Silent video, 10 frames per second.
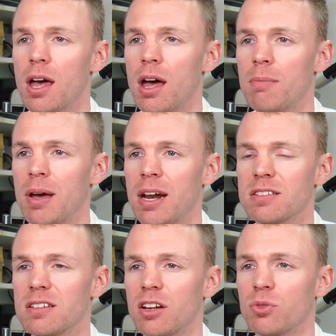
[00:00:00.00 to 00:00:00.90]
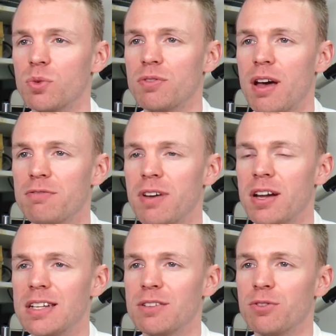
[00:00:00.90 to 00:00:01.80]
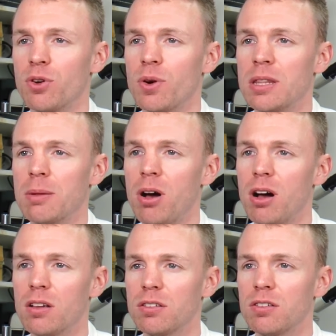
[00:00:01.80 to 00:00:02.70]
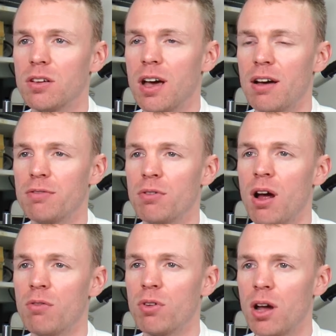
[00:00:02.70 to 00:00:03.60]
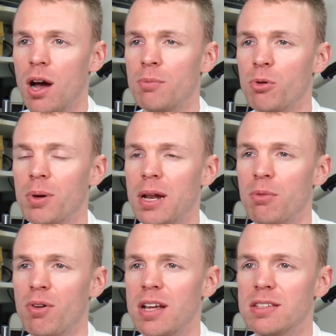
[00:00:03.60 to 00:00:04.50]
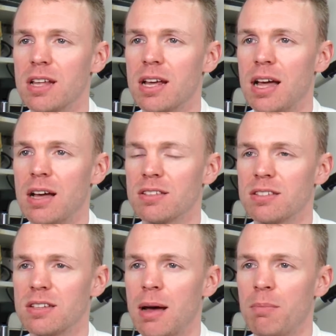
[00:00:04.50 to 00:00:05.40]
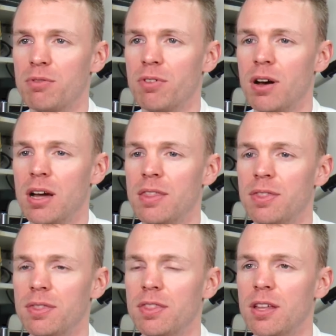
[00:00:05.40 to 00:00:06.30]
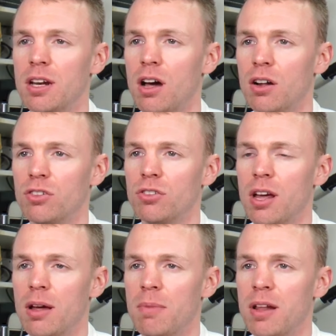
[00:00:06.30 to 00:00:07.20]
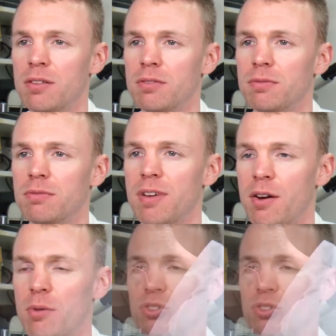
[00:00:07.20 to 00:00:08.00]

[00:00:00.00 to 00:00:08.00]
and as such we have found it difficult in the past to have a reliable polymerase that allows us to amplify the large and variable